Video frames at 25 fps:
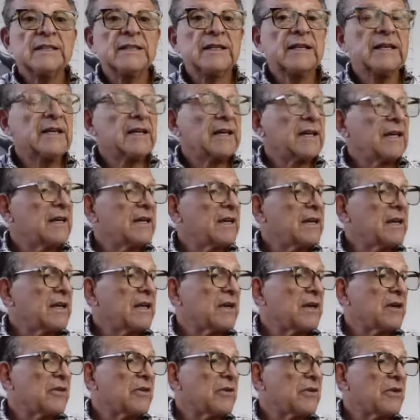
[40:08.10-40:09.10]

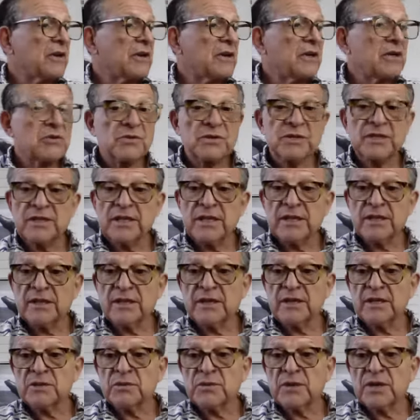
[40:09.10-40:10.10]
Any other interesting
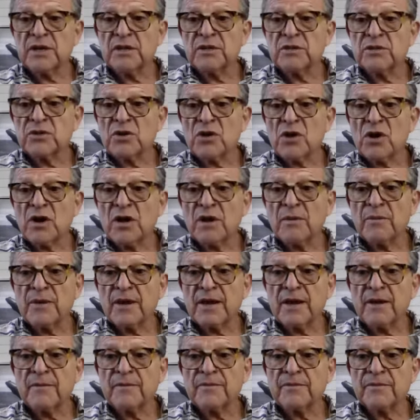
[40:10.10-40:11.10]
things we can talk
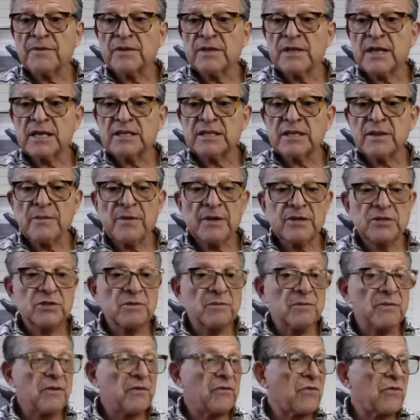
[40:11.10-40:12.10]
about? As I
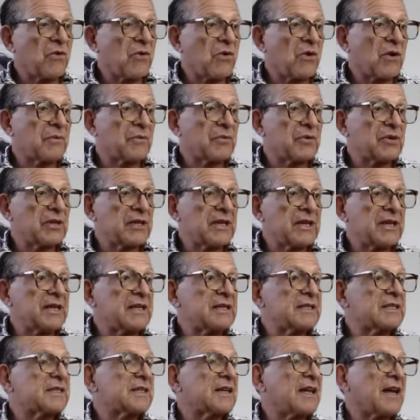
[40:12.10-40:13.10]
mentioned before,
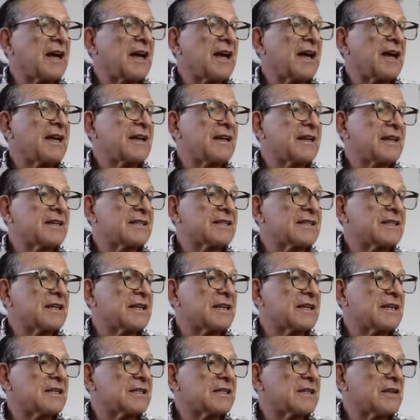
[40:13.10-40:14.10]
please, hi, kissy
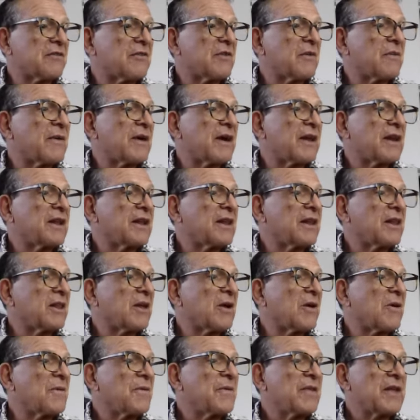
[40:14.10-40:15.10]
kiss, everybody.
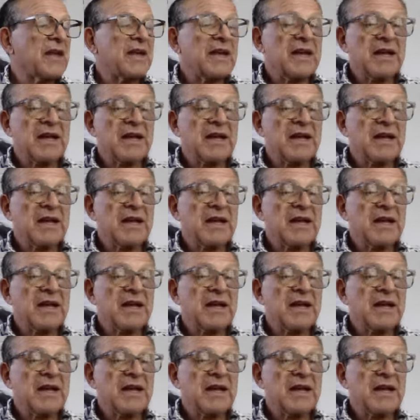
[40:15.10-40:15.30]
Hello.